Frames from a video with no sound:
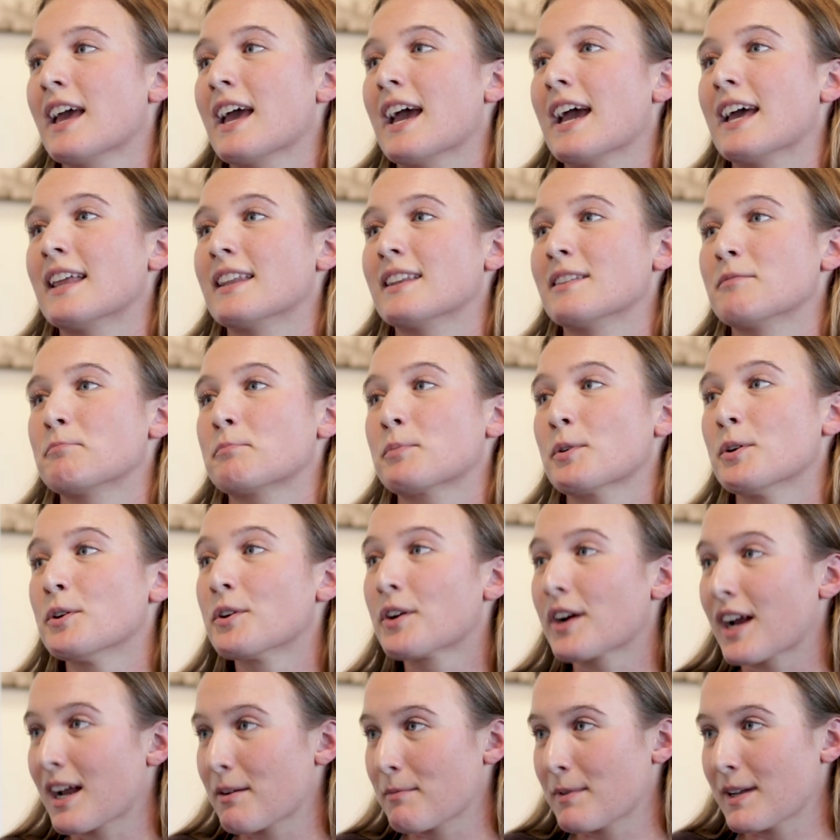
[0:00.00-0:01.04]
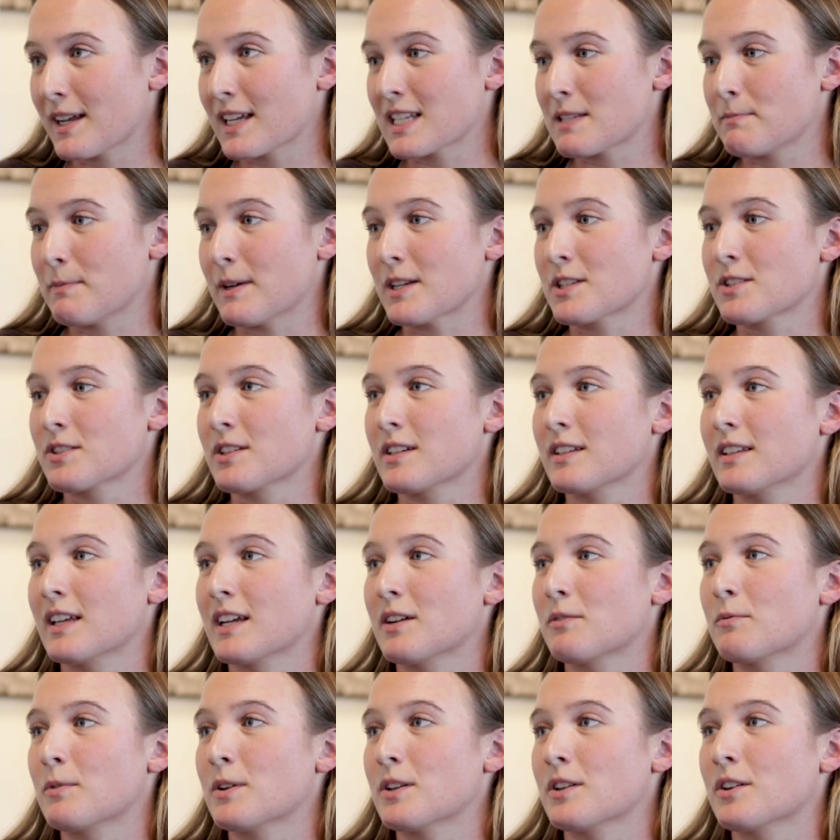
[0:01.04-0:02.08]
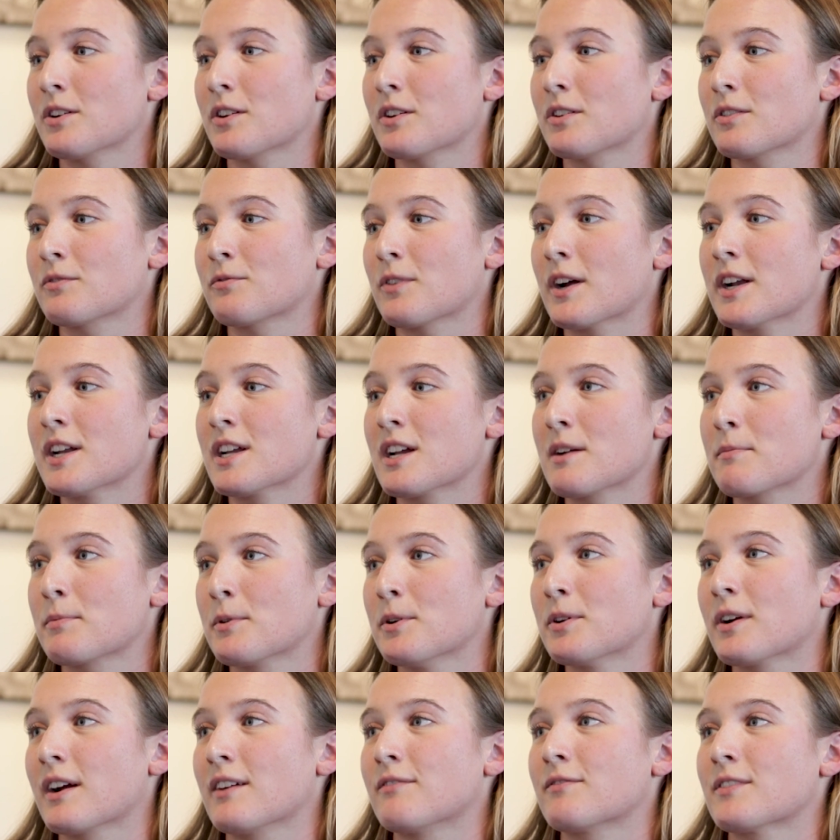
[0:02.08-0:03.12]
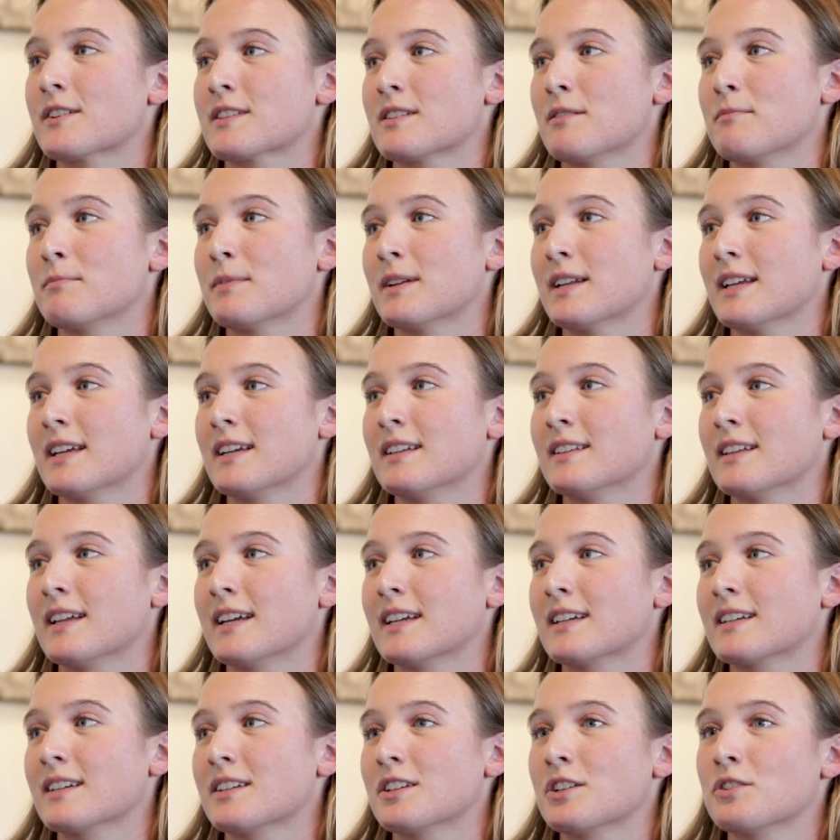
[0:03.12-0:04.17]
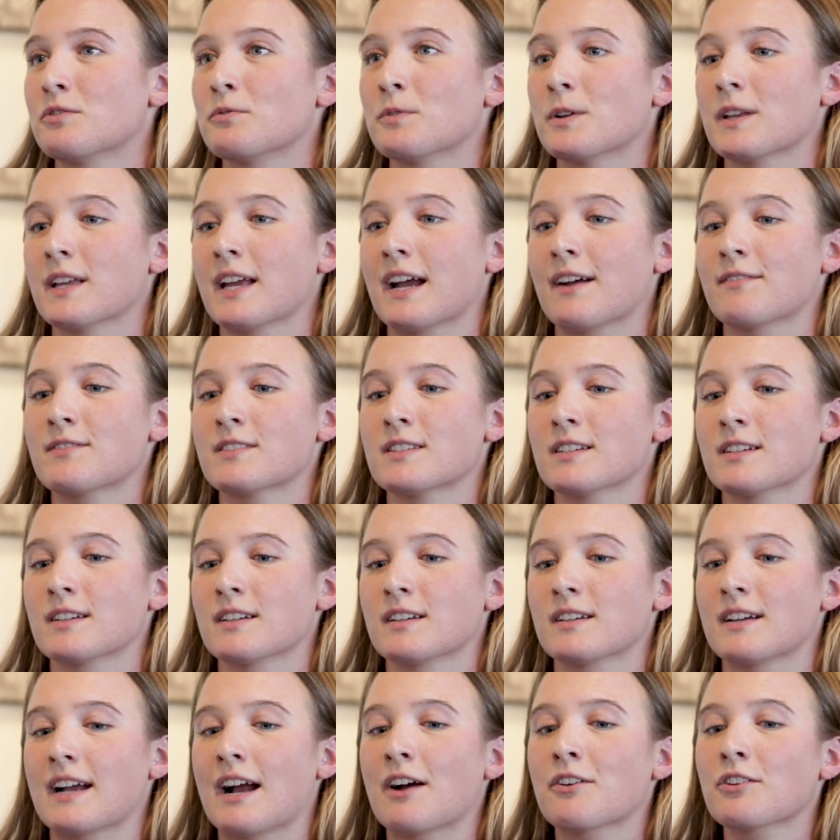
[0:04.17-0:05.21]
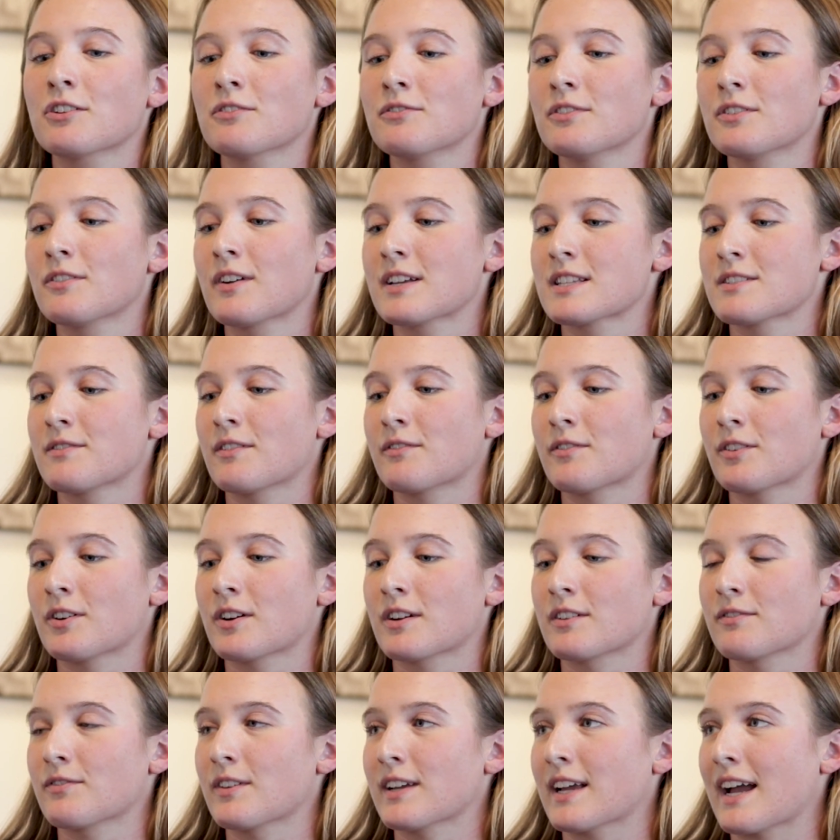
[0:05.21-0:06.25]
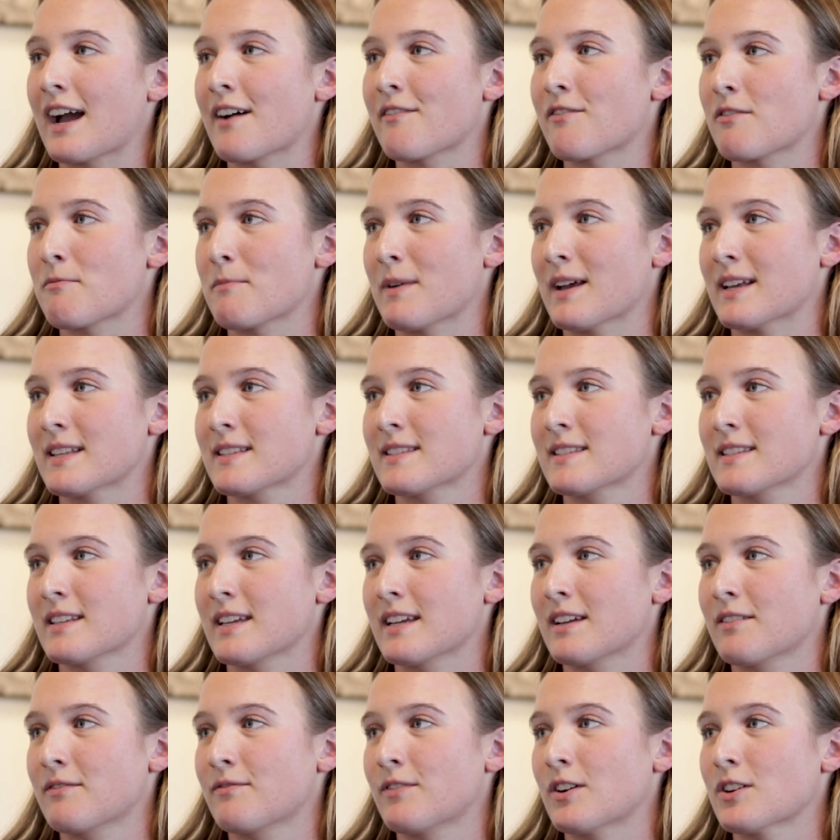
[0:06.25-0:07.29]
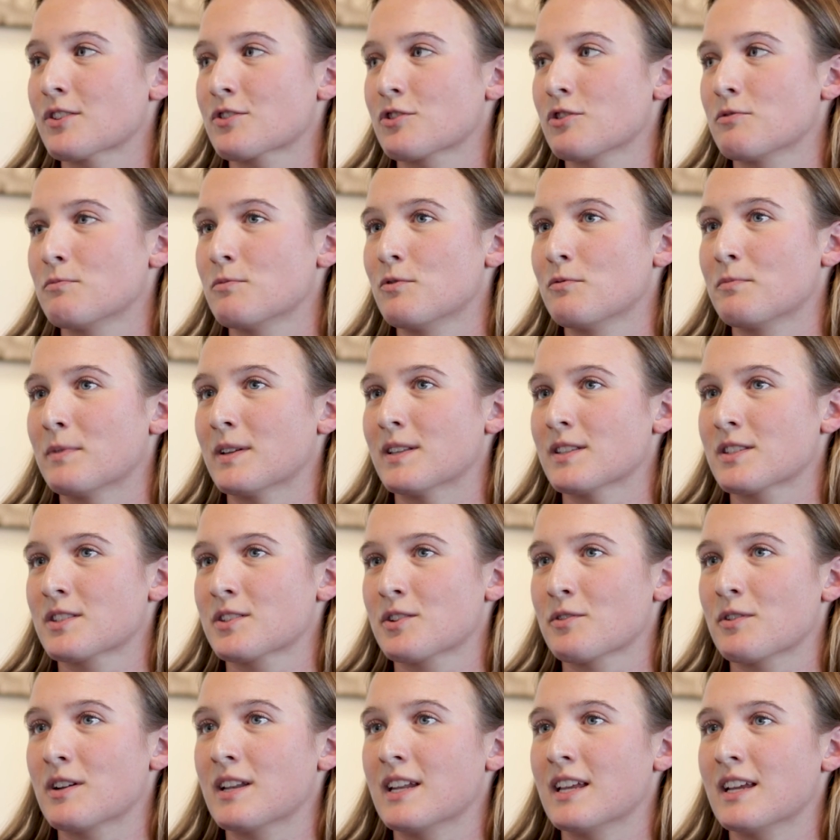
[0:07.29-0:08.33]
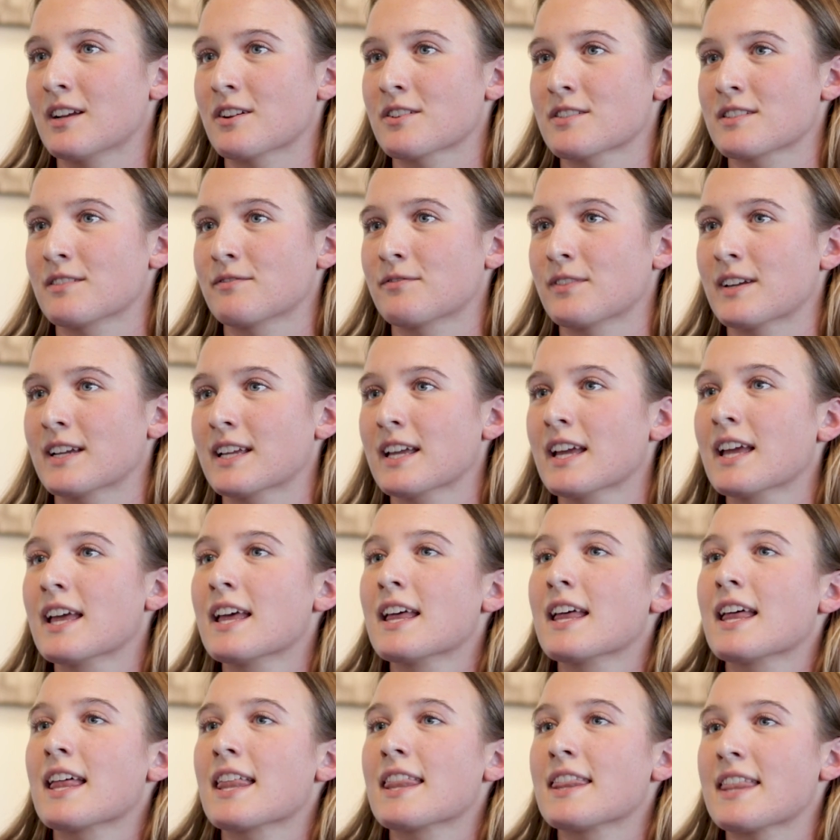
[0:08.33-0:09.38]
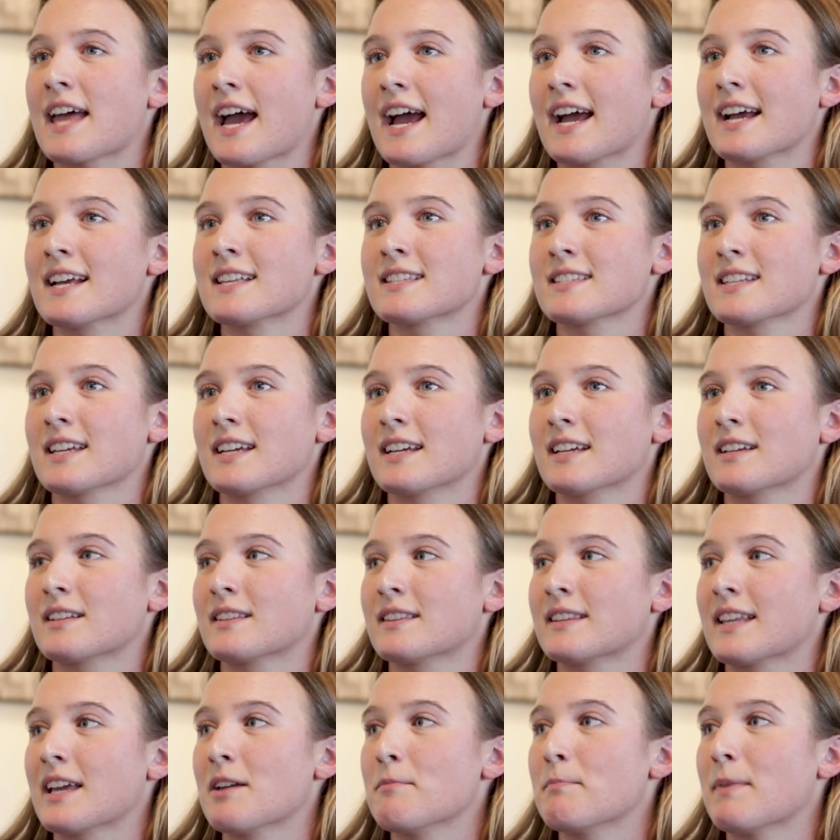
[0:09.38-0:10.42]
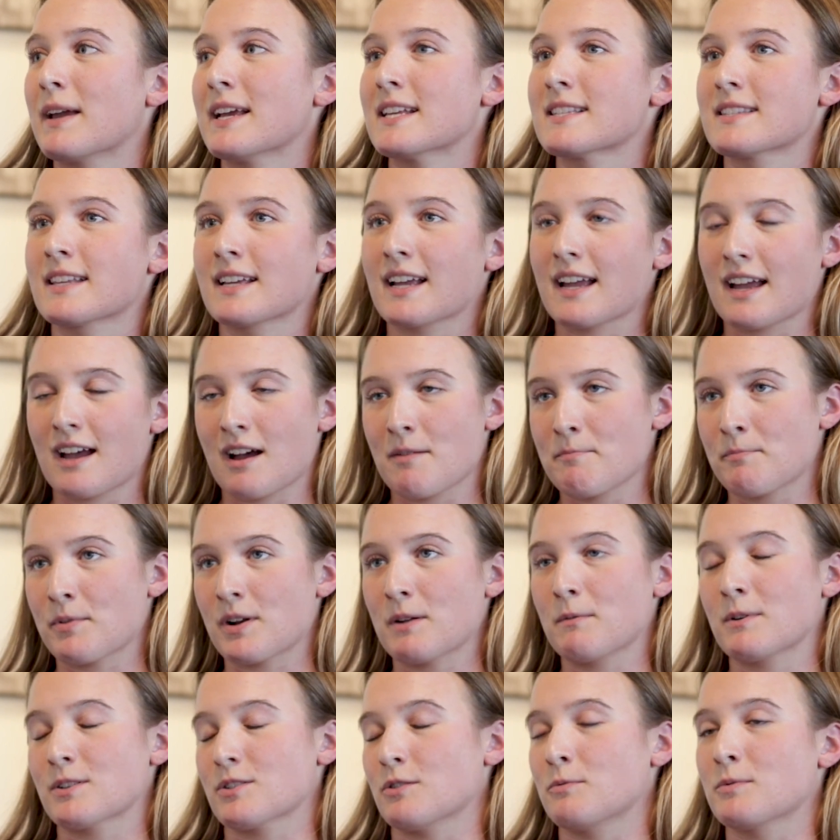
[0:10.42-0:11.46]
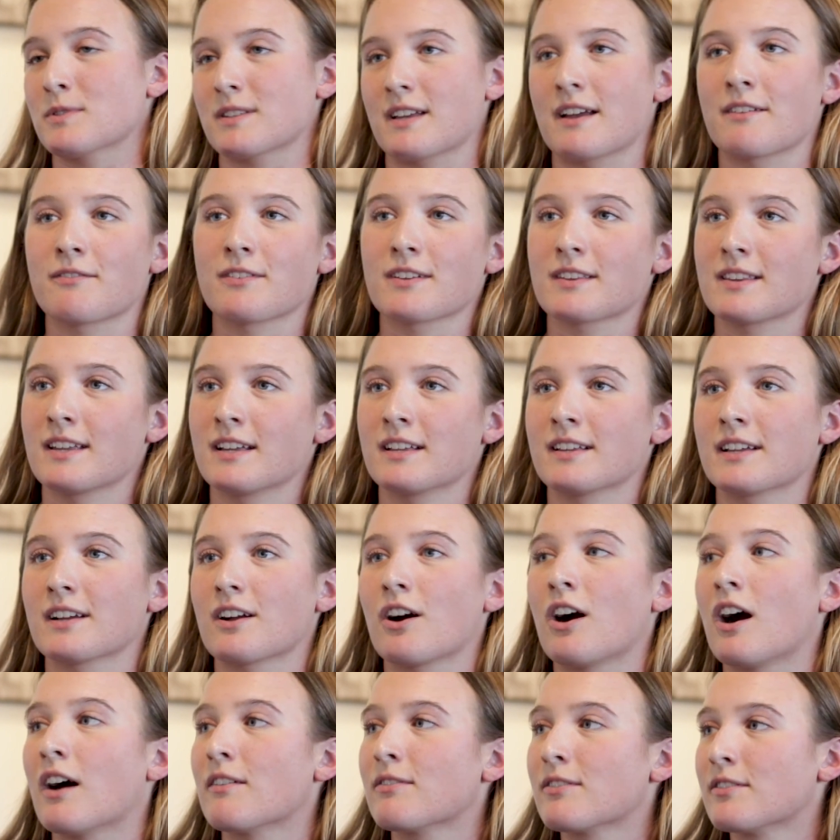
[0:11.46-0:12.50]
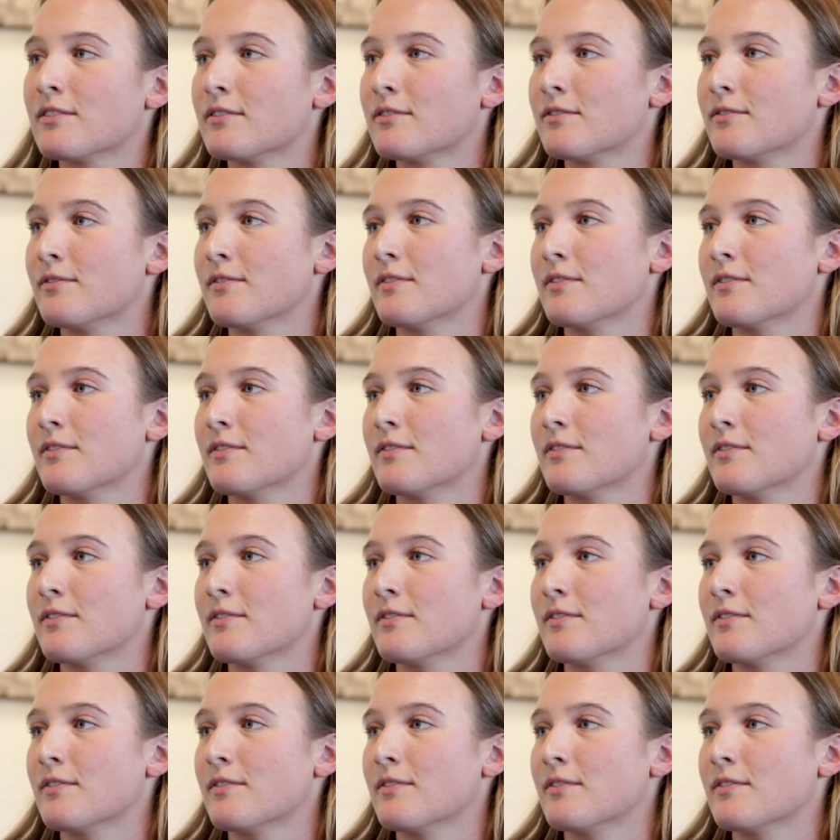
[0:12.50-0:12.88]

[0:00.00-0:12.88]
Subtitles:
And programming, especially like when you're writing a program for somebody, like you really have to. I don't know if you guys have ever heard of like FMS, like functional movement screening or stuff like that. Is like they base like pretty much almost everything like off of